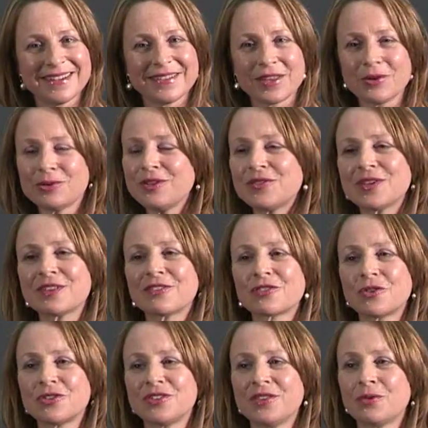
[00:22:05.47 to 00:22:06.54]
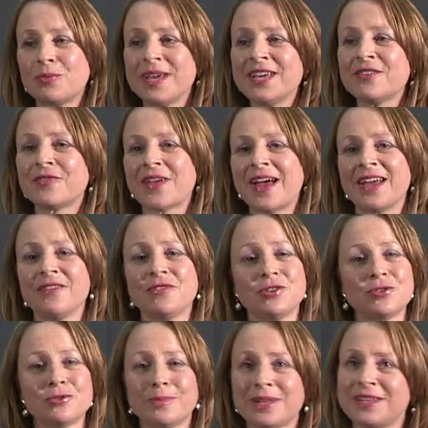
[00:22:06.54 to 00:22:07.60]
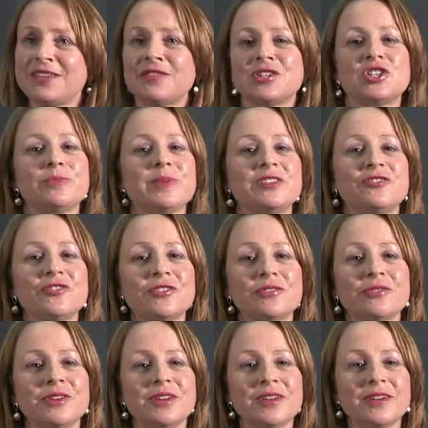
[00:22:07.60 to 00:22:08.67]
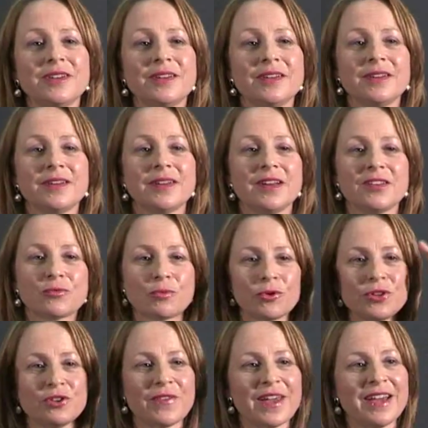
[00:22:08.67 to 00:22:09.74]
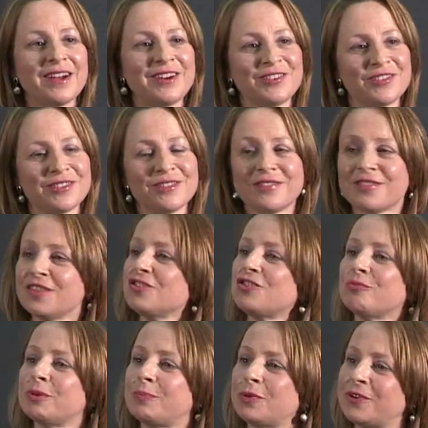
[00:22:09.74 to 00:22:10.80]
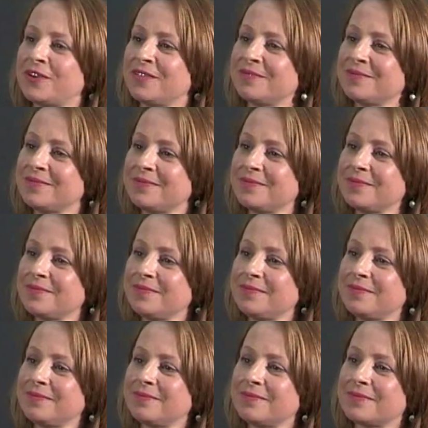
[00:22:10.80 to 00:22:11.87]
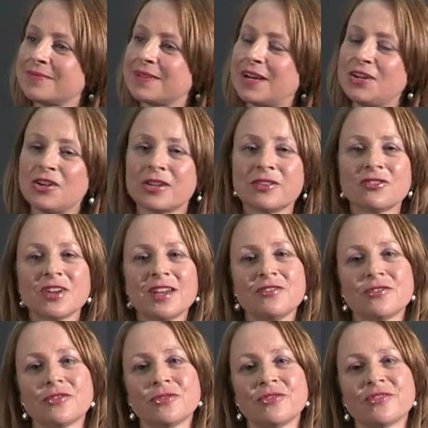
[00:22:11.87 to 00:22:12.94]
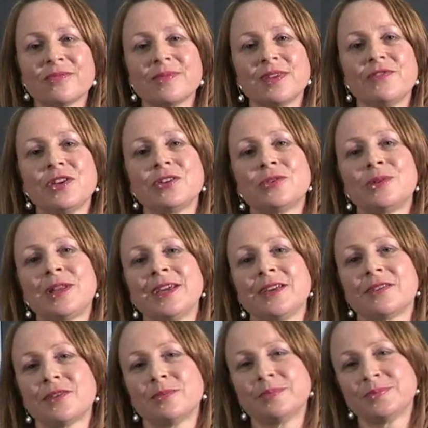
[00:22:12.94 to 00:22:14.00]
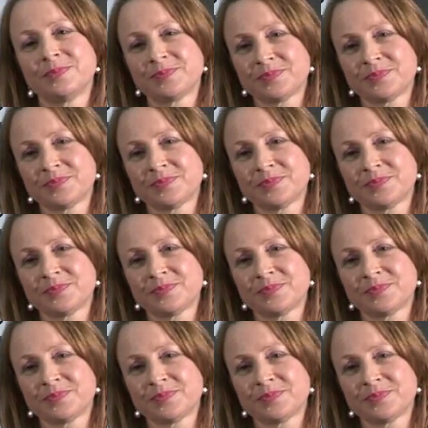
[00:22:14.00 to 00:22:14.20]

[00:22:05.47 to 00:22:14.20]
The only thing that's got in the way of that, if you don't believe it to be true, is what you've heard since you were born. And you can change those if you don't like them.